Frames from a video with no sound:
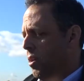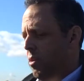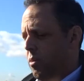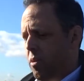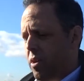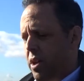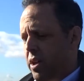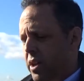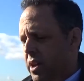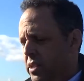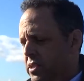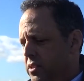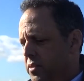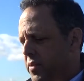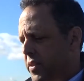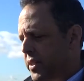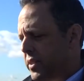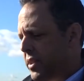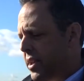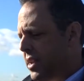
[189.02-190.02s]
Well, it's a
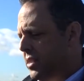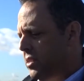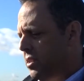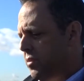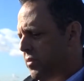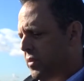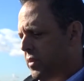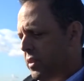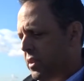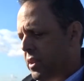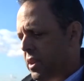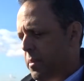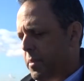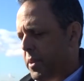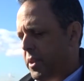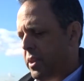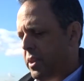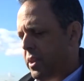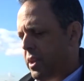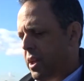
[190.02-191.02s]
fantastic feeling. I
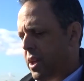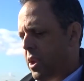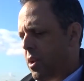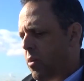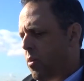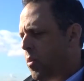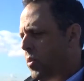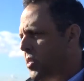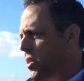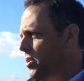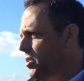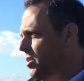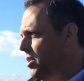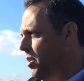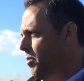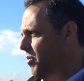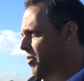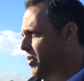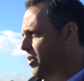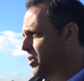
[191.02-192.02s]
mean, I know what this
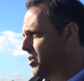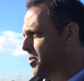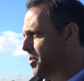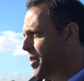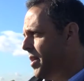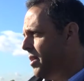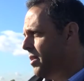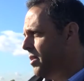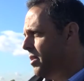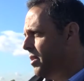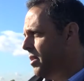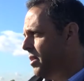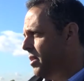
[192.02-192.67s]
team feels about